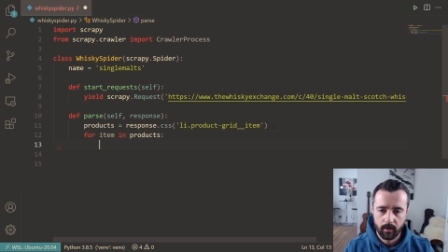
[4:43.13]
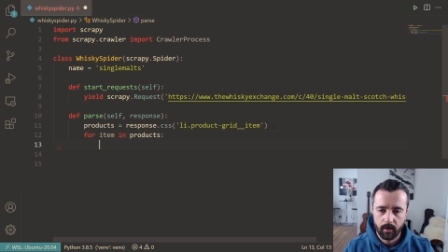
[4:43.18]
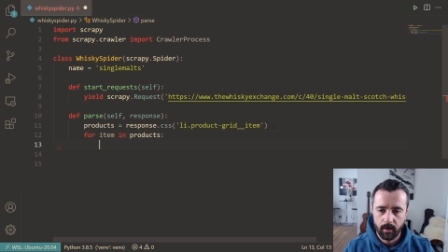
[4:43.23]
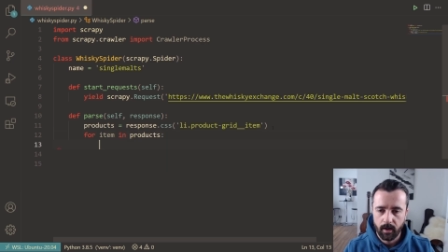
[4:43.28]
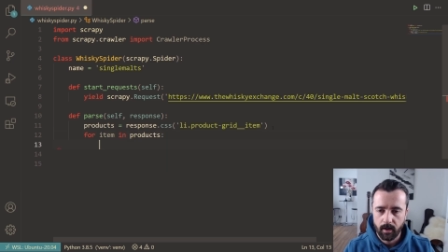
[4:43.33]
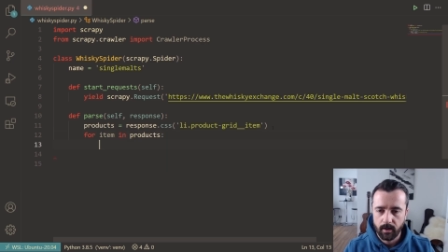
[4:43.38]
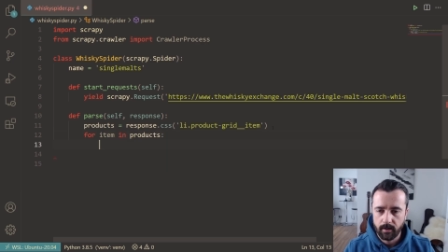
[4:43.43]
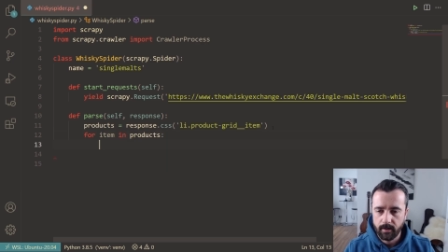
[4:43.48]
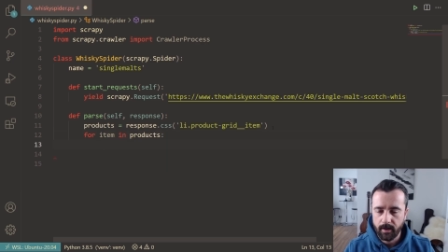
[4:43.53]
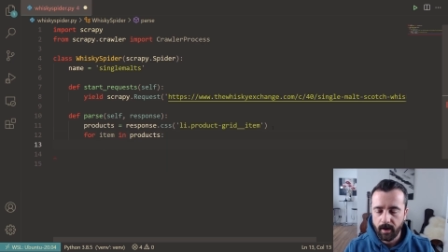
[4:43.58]

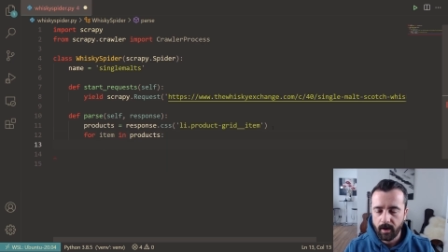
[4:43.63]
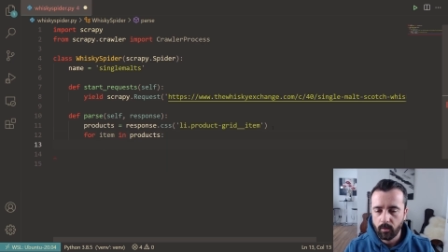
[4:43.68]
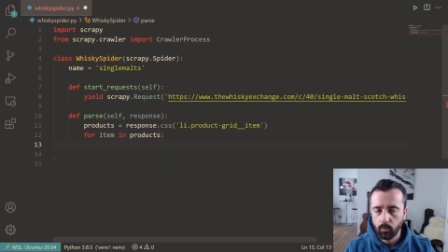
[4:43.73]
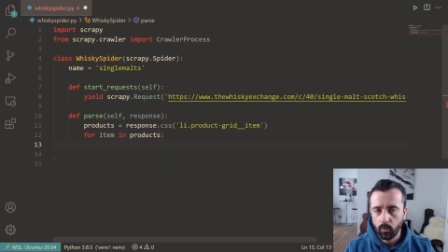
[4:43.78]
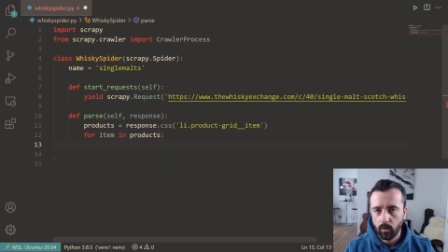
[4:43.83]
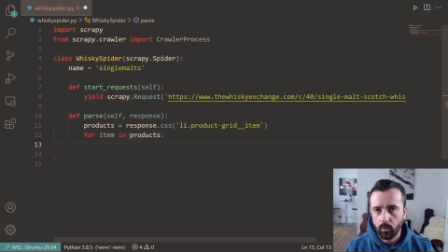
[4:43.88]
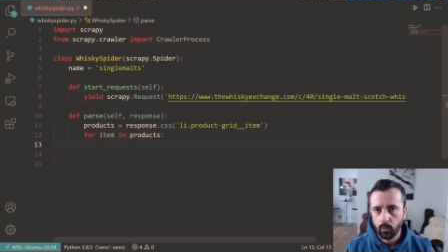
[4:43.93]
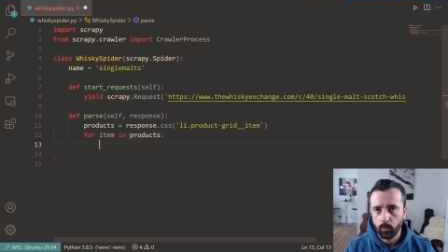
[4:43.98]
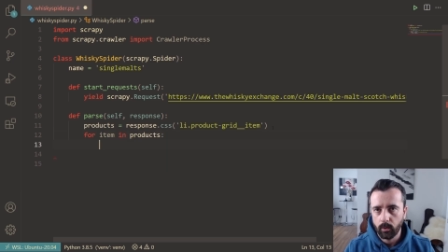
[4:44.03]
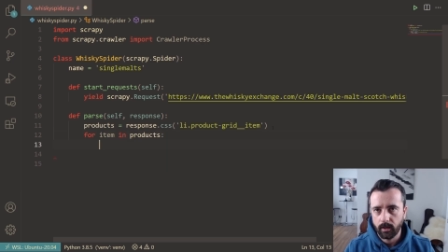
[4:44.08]
and now
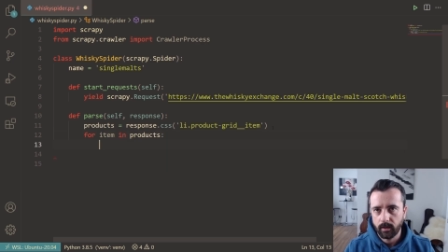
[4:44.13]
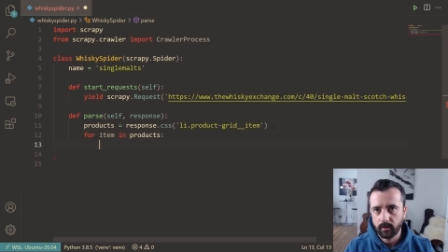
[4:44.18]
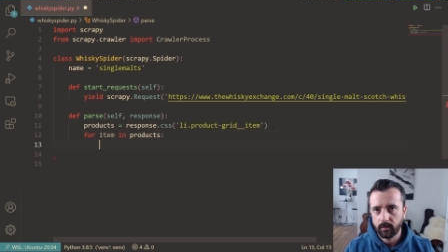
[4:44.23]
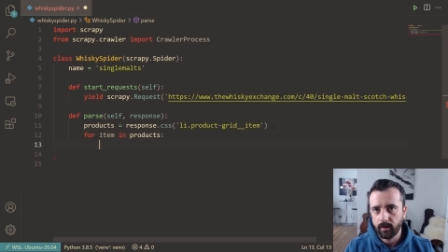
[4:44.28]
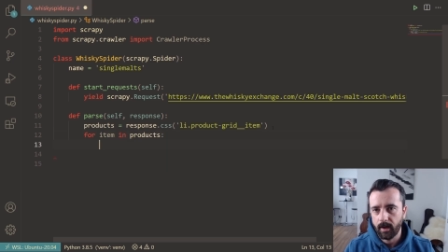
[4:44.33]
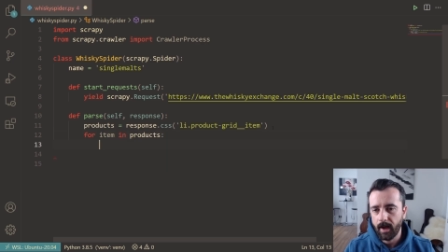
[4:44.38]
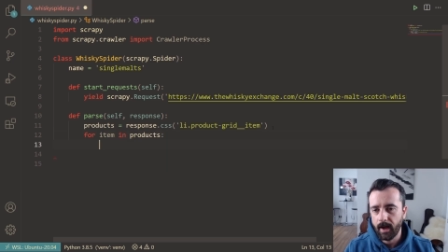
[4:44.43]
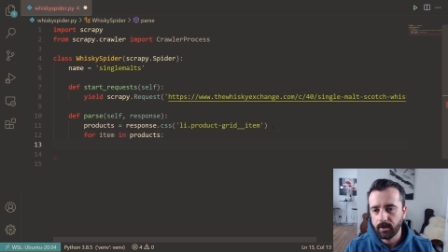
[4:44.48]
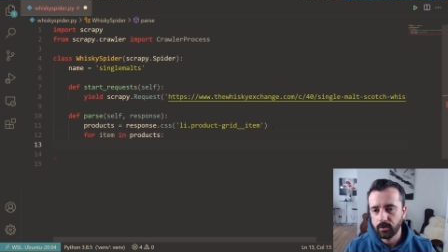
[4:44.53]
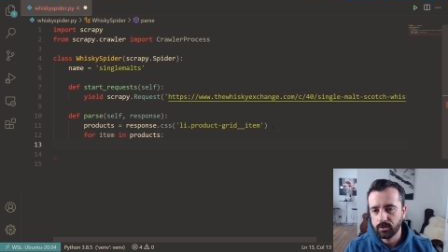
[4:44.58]
we can
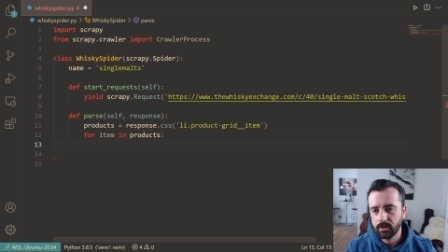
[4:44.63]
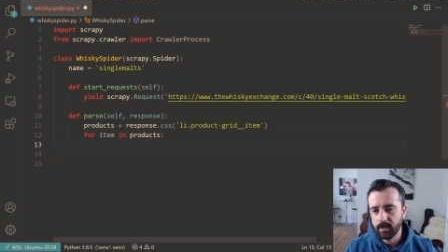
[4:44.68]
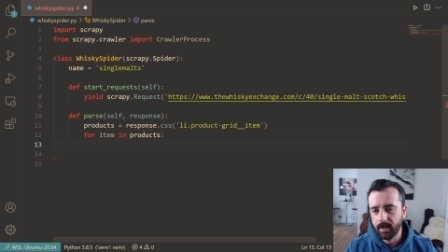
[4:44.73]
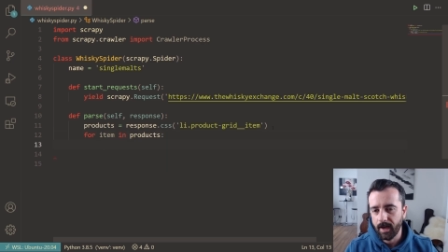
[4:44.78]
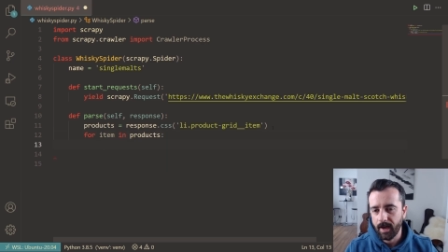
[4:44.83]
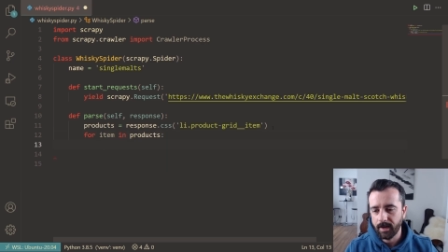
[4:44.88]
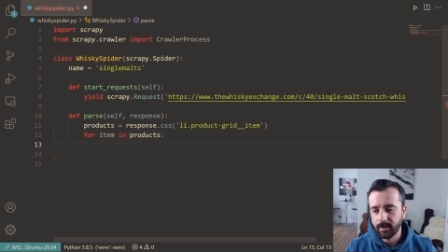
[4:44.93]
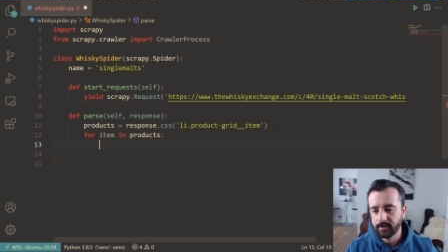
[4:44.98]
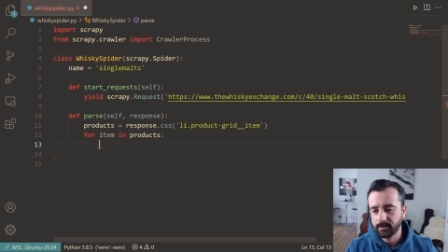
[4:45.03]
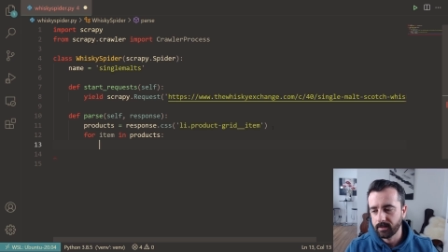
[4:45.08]
actually
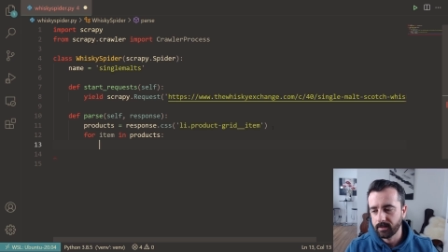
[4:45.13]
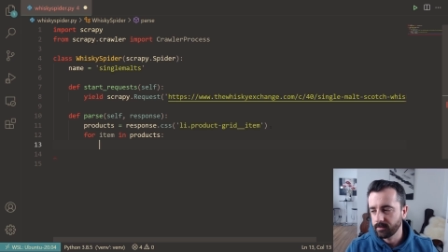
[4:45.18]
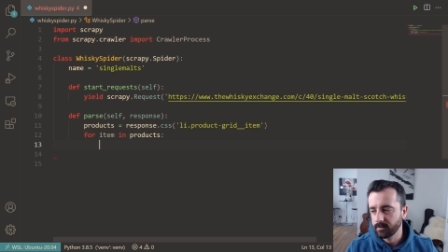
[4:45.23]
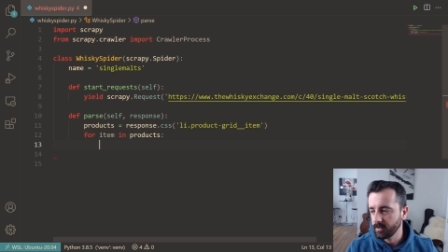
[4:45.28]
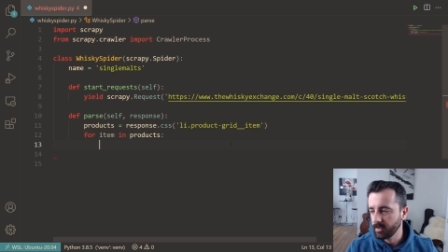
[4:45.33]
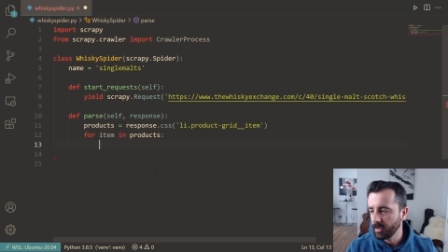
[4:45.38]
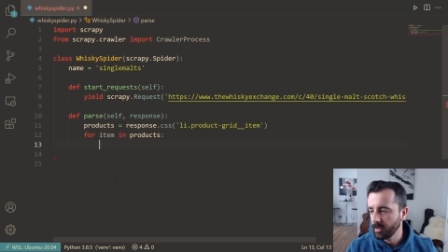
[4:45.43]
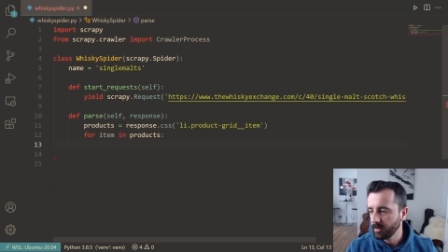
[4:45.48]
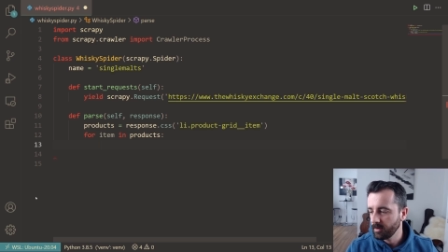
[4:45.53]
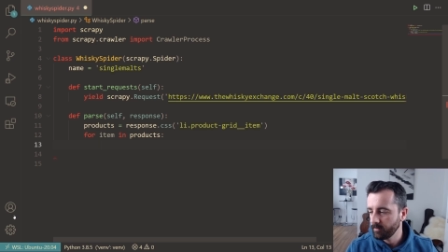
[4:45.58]
access the
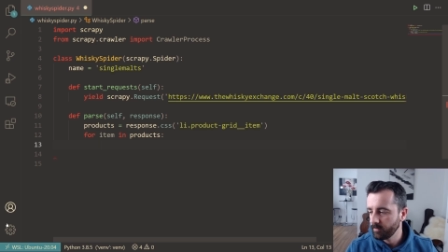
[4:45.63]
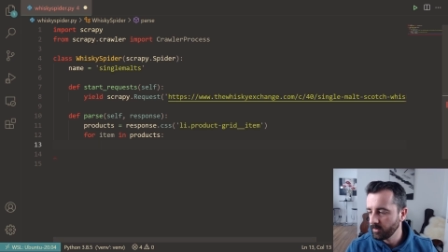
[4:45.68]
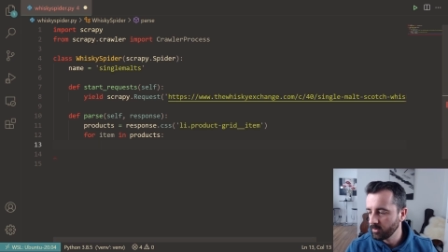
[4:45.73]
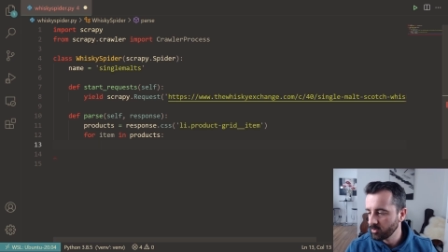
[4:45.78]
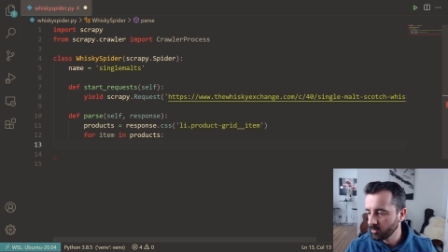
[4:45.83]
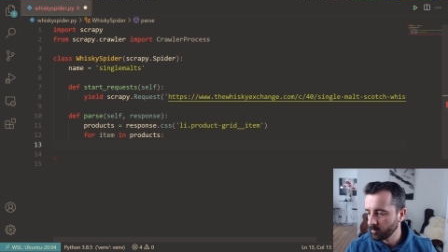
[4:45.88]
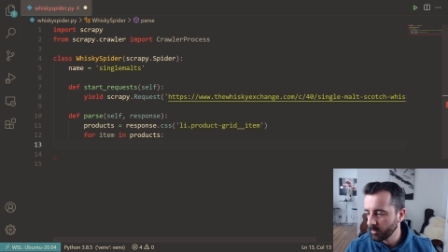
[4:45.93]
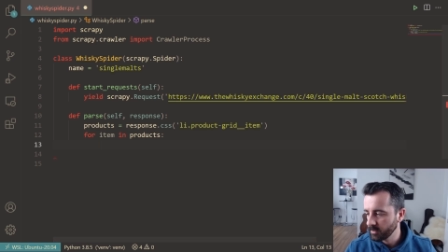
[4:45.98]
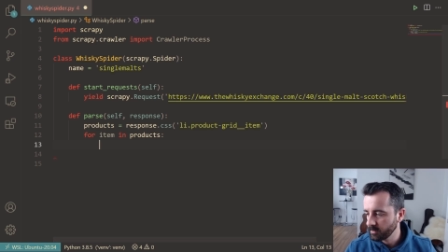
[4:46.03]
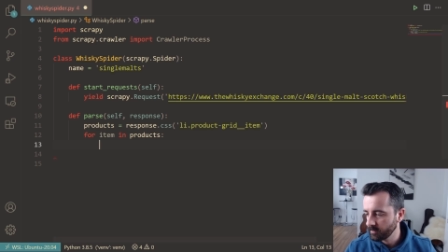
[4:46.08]

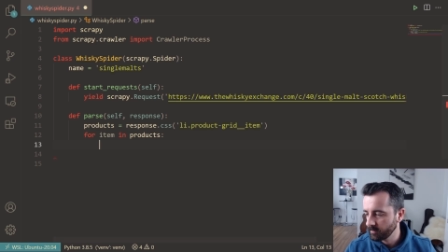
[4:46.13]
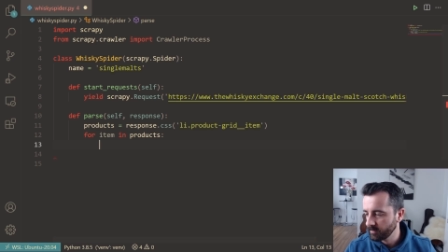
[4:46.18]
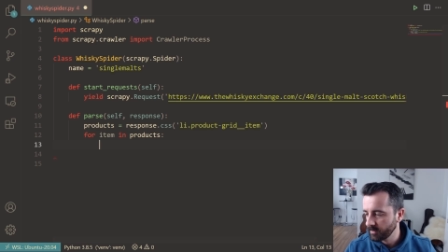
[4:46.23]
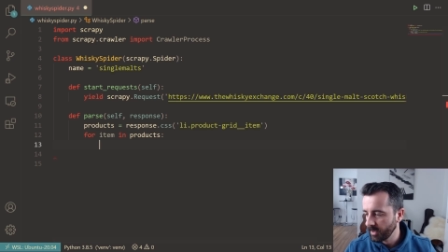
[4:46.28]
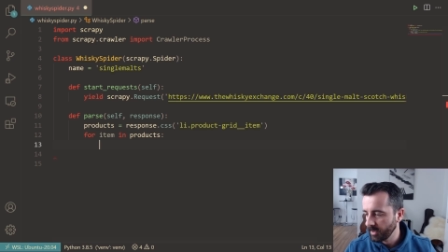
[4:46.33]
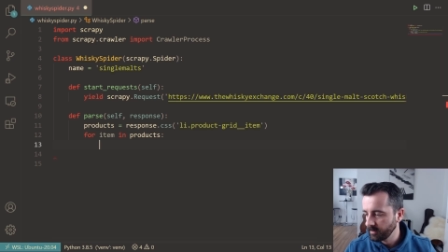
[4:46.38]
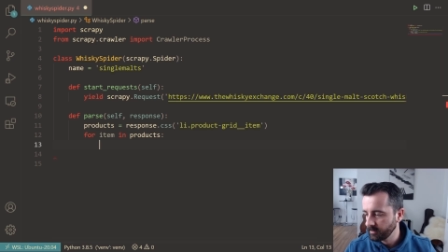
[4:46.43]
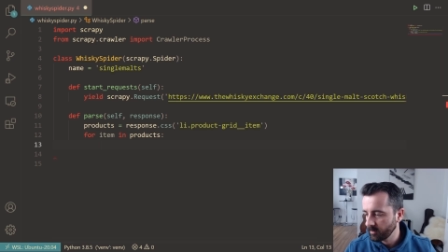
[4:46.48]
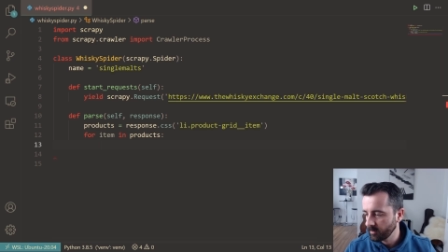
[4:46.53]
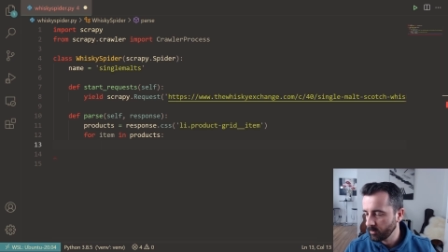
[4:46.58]
individual bits of
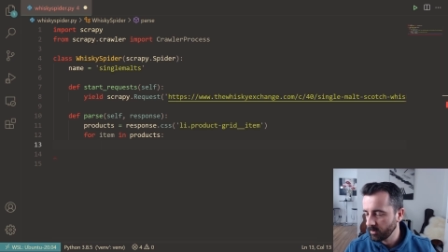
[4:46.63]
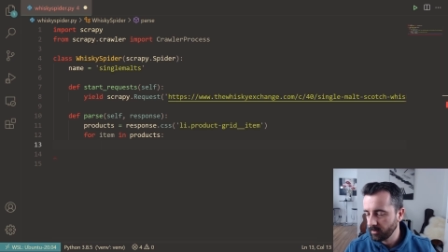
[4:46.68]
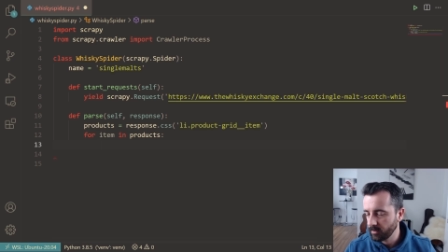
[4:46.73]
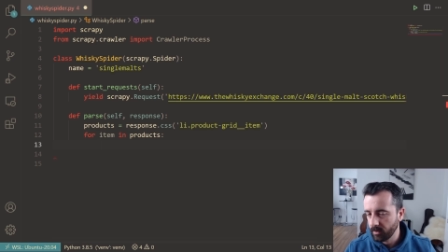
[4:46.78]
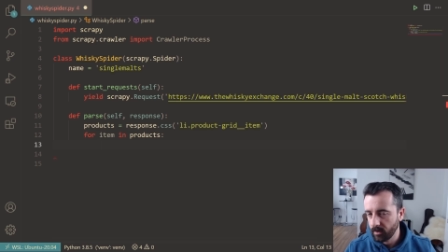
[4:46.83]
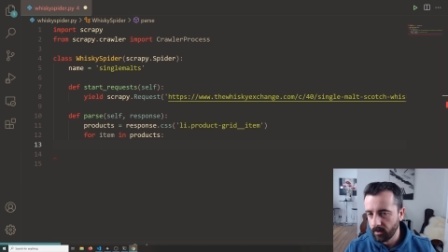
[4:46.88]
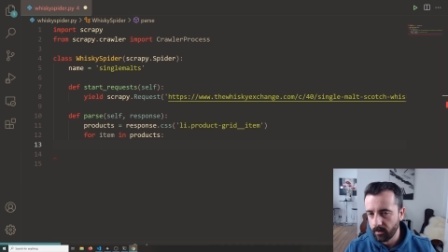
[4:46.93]
data within